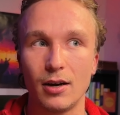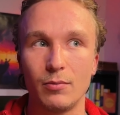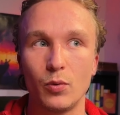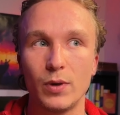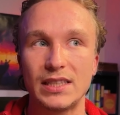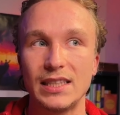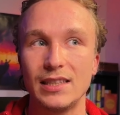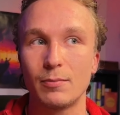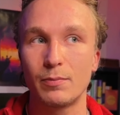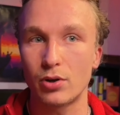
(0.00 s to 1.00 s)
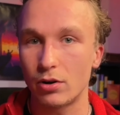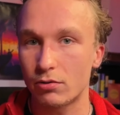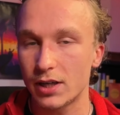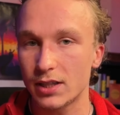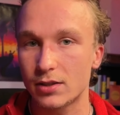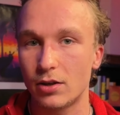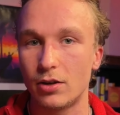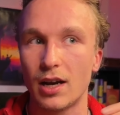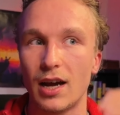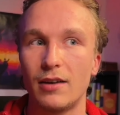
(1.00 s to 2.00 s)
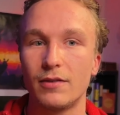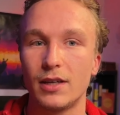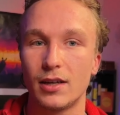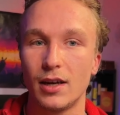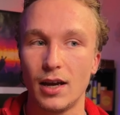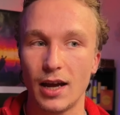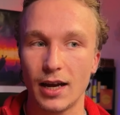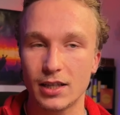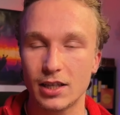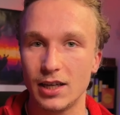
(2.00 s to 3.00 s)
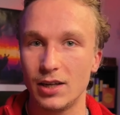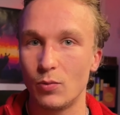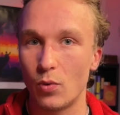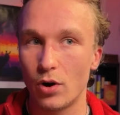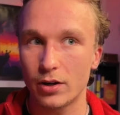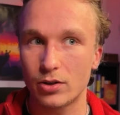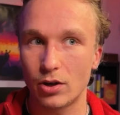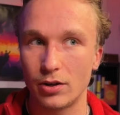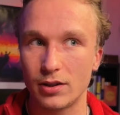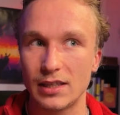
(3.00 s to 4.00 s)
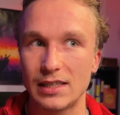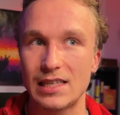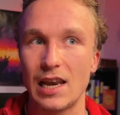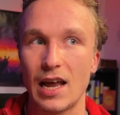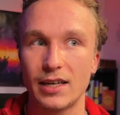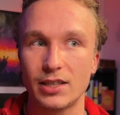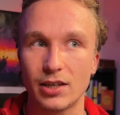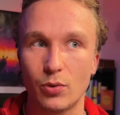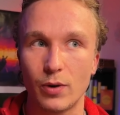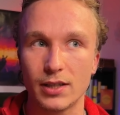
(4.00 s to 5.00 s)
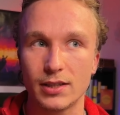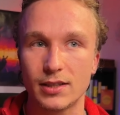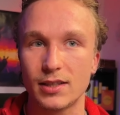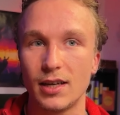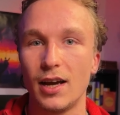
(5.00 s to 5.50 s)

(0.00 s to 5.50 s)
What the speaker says: We see the progress on having actually worked on these larger quests.